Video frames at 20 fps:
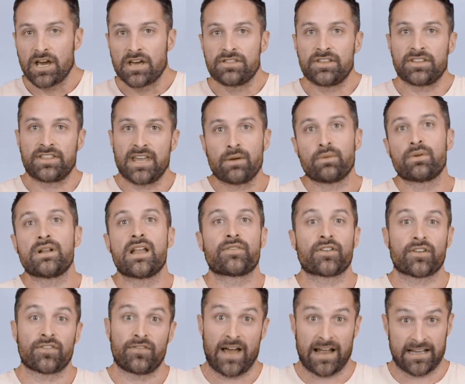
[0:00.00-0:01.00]
that they were
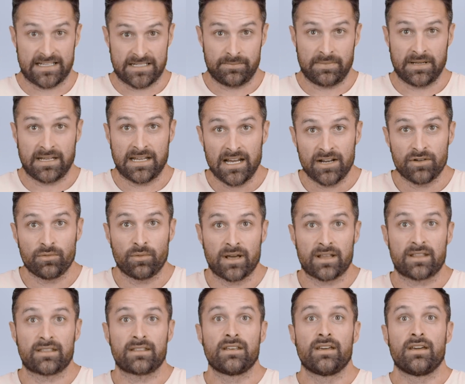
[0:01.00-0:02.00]
never fat to begin
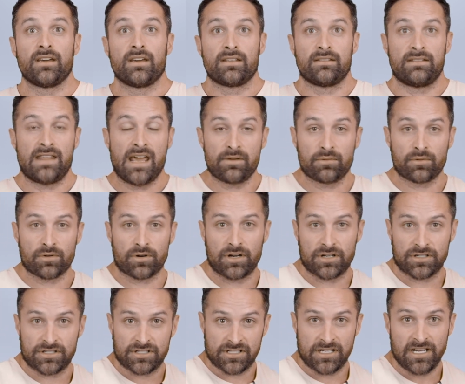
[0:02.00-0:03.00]
with. They were
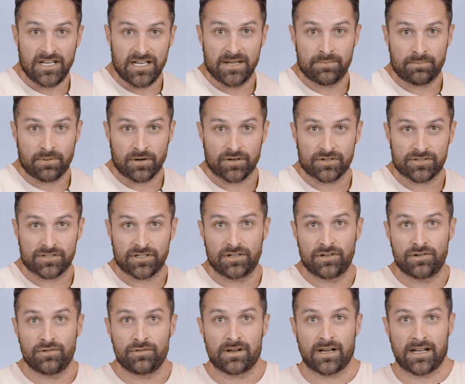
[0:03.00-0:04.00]
a skinny person
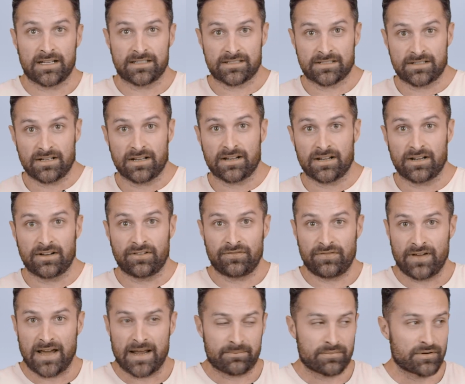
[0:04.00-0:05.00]
who got stuck in a
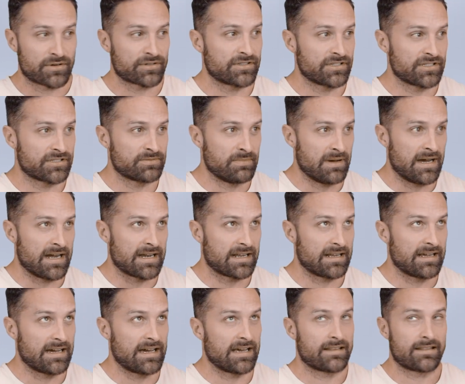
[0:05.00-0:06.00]
fat person's
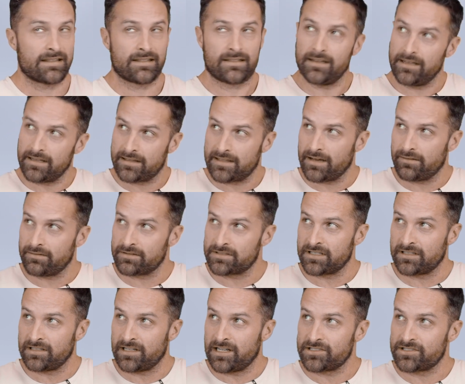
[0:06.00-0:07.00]
body. I think that was
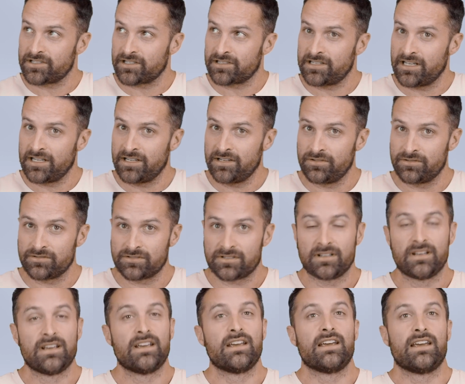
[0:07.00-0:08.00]
the logic they used.
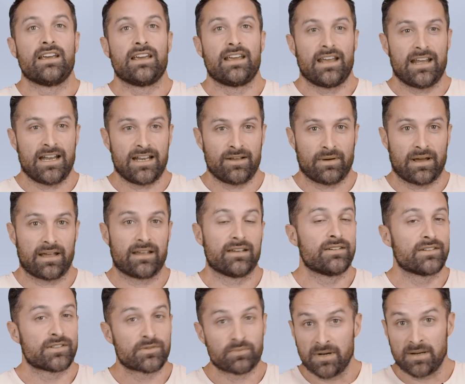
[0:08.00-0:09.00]
Anyway,
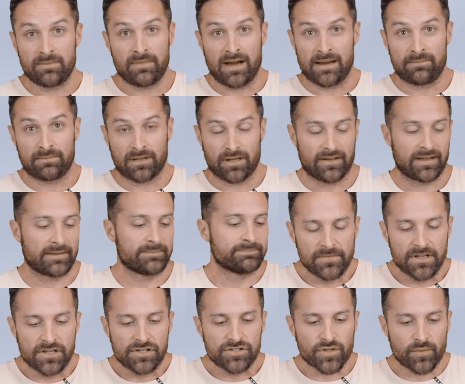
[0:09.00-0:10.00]
it's pretty mind blowing.
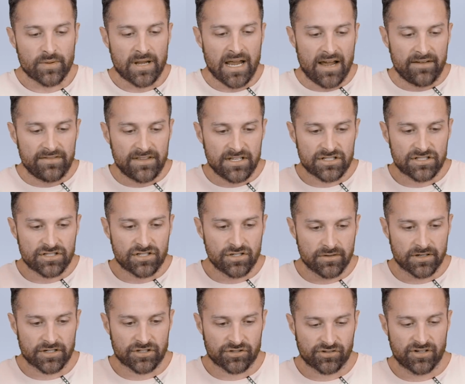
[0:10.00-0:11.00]
So we have these
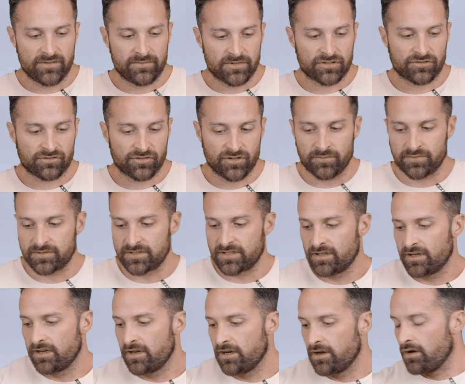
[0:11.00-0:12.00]
two extremist groups
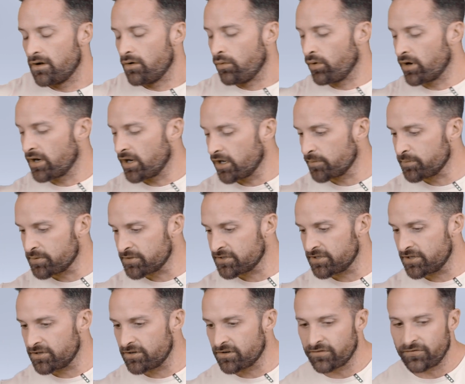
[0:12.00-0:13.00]

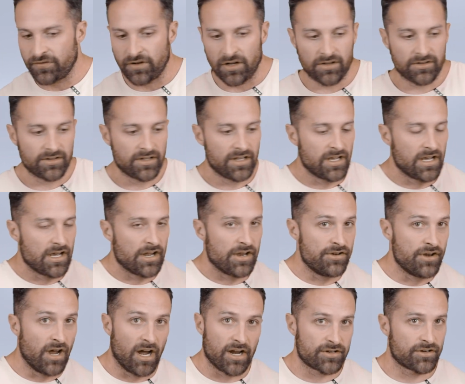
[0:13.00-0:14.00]
100% your fault,
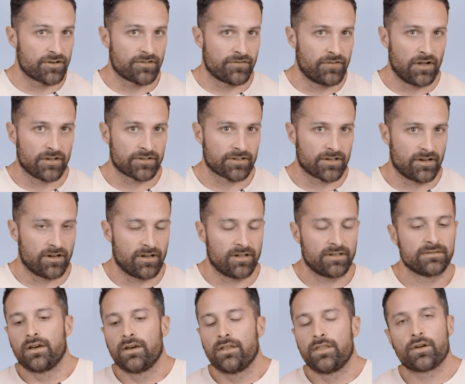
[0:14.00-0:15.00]
not your fault at
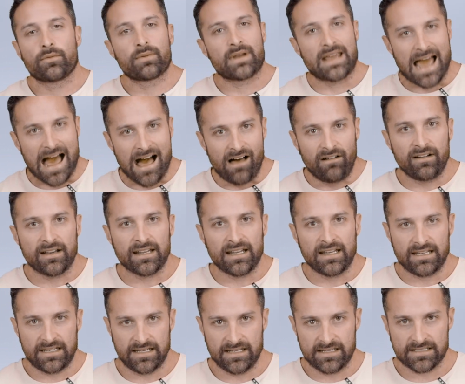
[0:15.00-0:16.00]
all. The
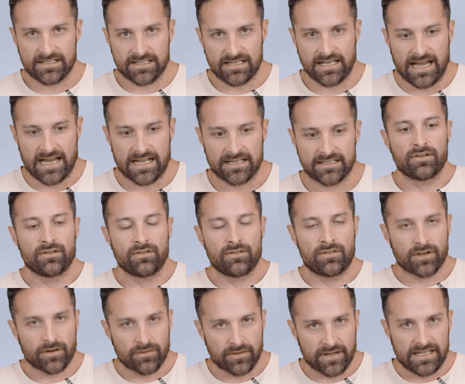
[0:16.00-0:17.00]
reality is that
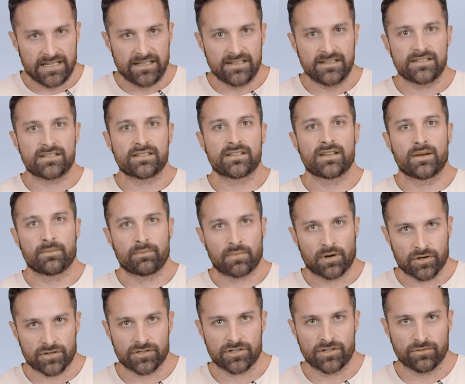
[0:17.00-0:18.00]
there is
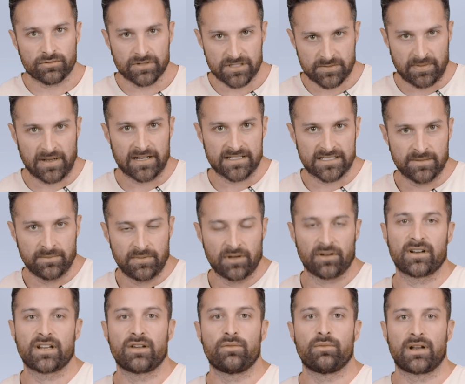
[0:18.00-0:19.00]
personal
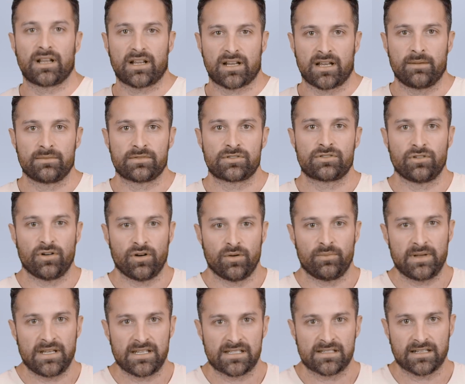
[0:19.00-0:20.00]
responsibility when it comes to
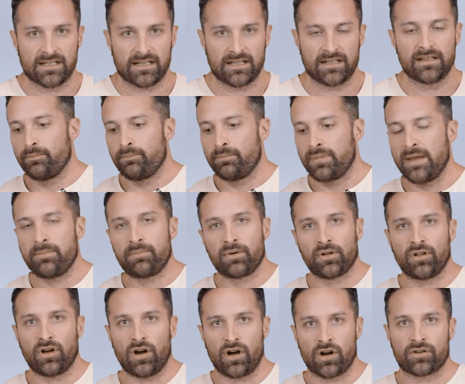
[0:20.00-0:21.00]
obesity.
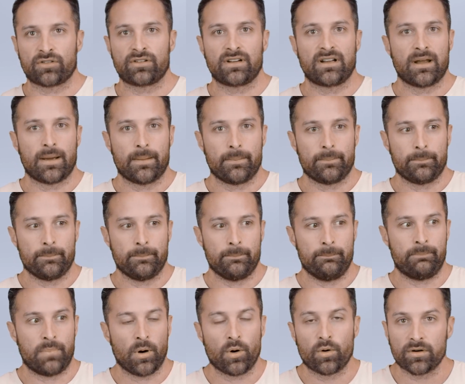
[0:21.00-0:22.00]
People aren't
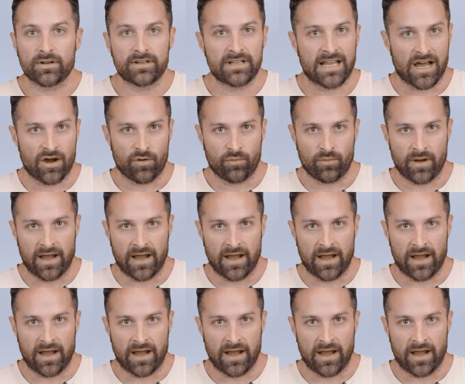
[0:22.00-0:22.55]
born that